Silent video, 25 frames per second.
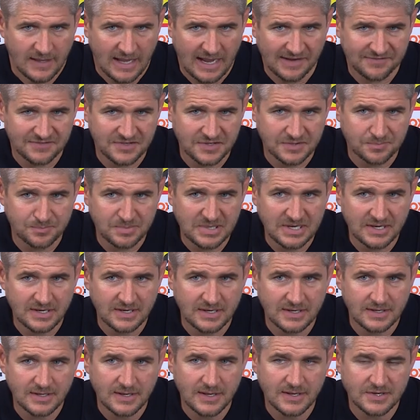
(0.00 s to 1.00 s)
after
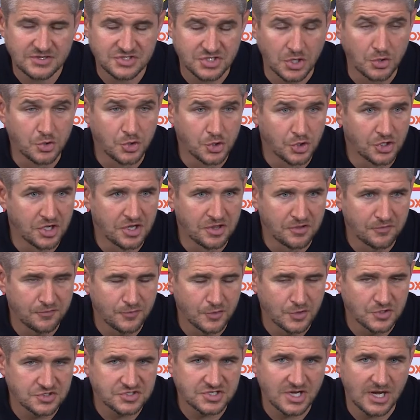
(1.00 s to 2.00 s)
being so good in the
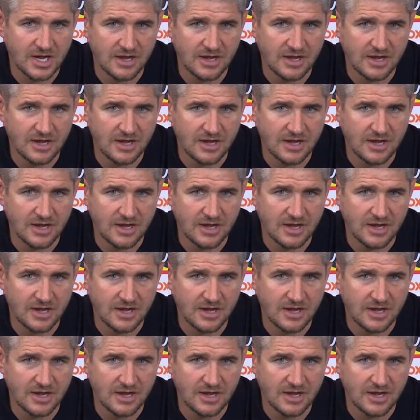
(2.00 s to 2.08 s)
first